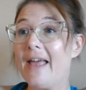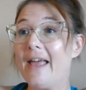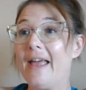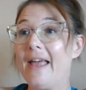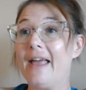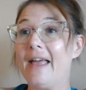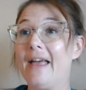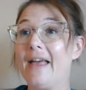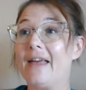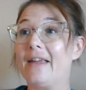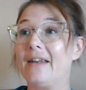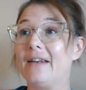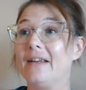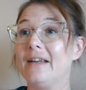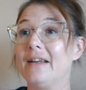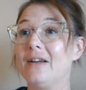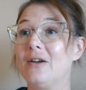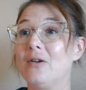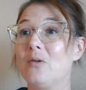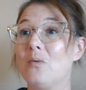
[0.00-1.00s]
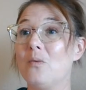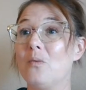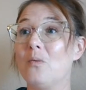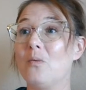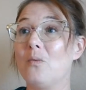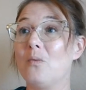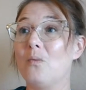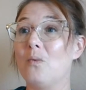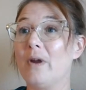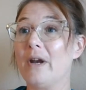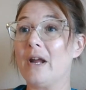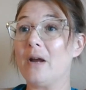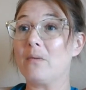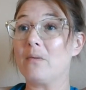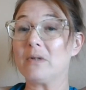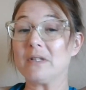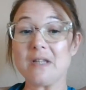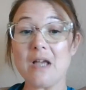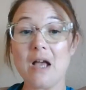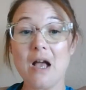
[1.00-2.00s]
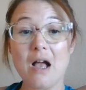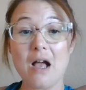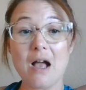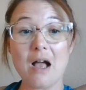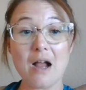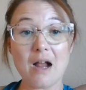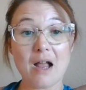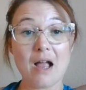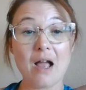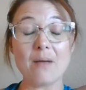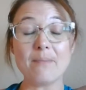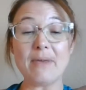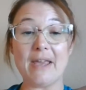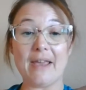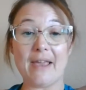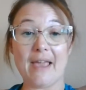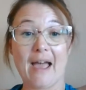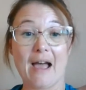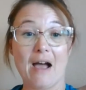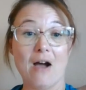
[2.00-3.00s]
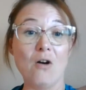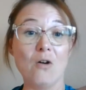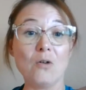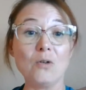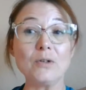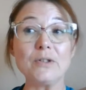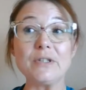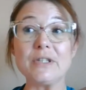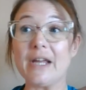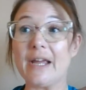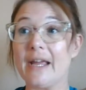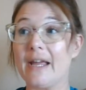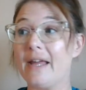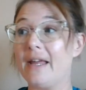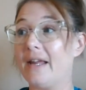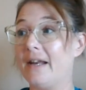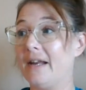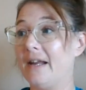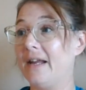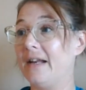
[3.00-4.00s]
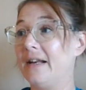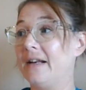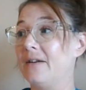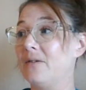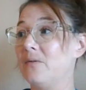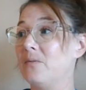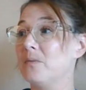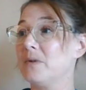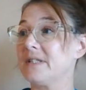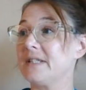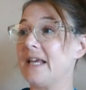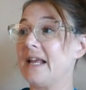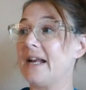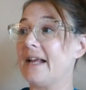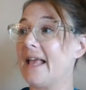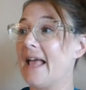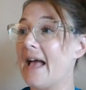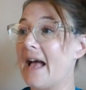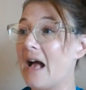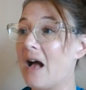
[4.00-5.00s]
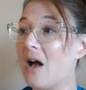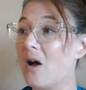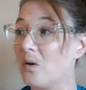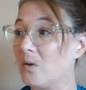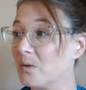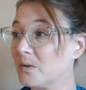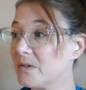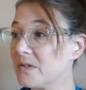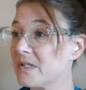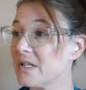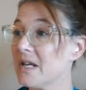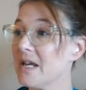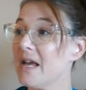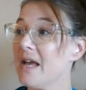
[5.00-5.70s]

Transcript: And when I was coming out and was getting housed,